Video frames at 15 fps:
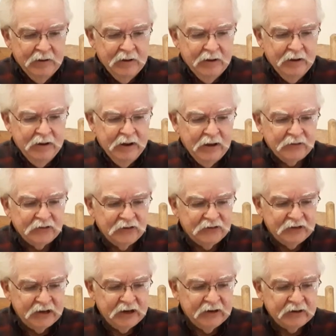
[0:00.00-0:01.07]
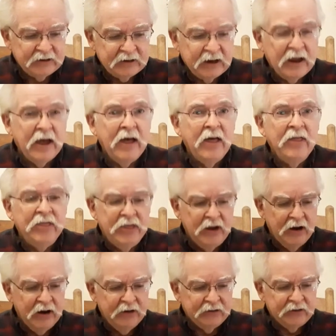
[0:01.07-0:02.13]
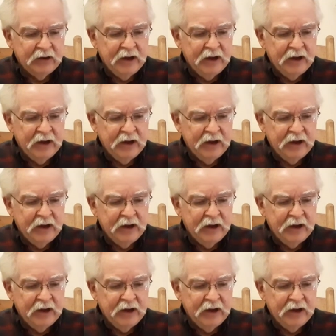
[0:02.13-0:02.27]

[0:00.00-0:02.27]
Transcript: Nelson says, there's